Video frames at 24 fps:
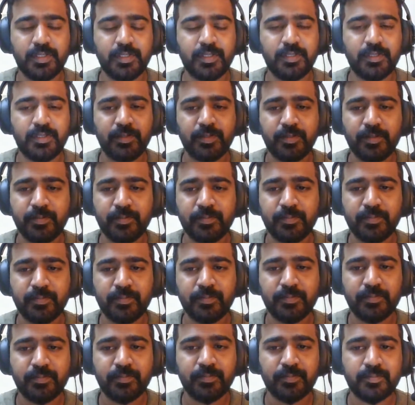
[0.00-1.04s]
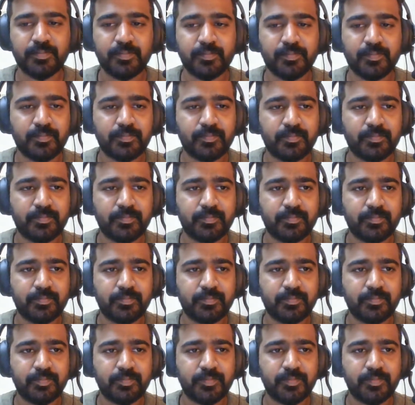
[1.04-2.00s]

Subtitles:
Nobody speaks.